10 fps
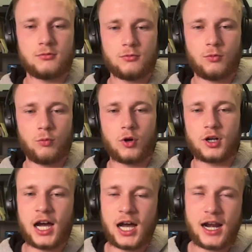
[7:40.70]
we're
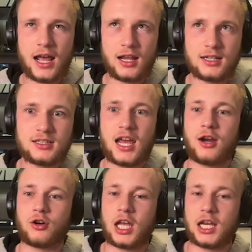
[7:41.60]
not
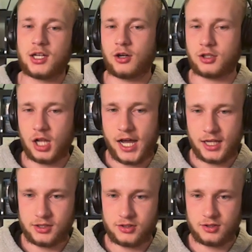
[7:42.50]
interrogating our
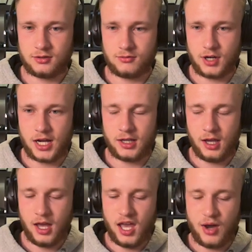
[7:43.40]
clients, right?
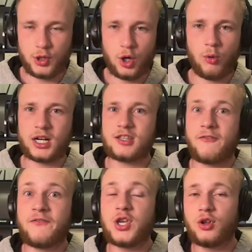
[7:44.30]
And we don't want it to
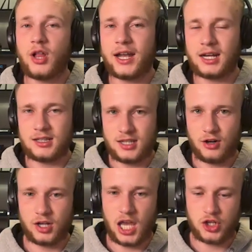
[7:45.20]
feel like an
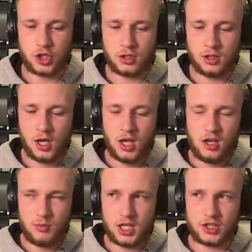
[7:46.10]
interrogation,
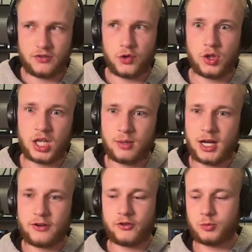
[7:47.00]
because if you think
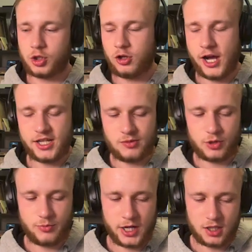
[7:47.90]
about it from your client's
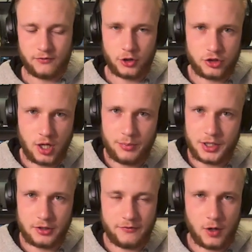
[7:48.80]
perspective, they're jumping
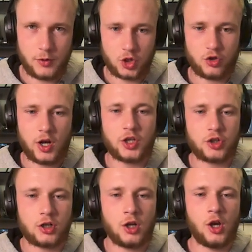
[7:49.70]
on the phone with a
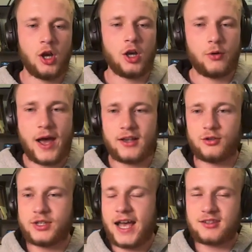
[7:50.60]
stranger
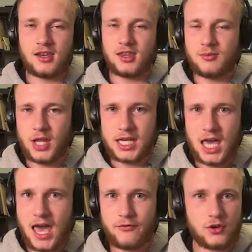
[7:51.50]
who's asking them like
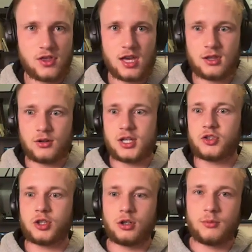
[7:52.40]
everything there is
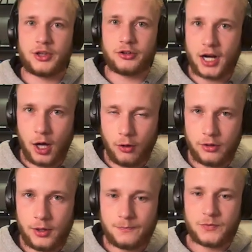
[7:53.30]
to know about their health.
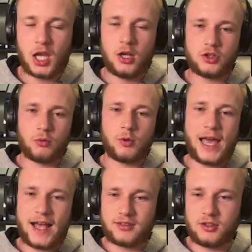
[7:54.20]
So when we
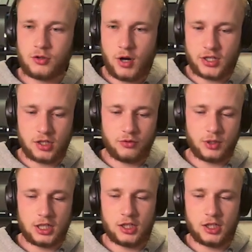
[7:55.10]
ask these questions, we need to